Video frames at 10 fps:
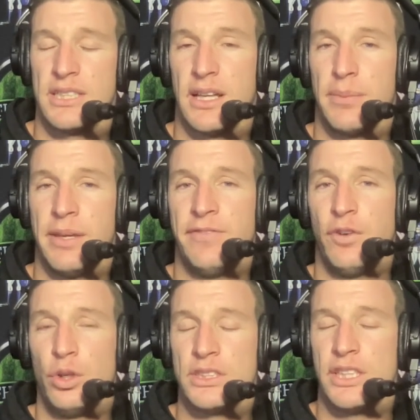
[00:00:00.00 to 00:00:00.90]
So they'll be
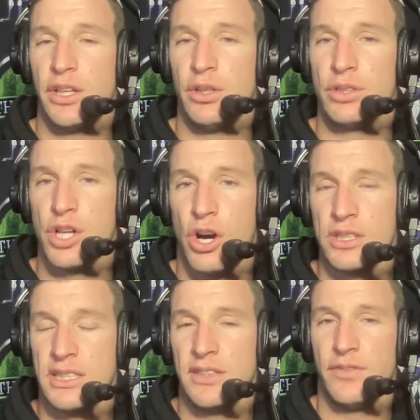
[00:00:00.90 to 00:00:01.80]
forced to use
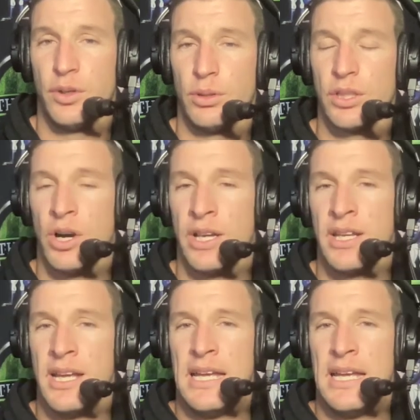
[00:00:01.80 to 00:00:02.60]
Cox in the forward line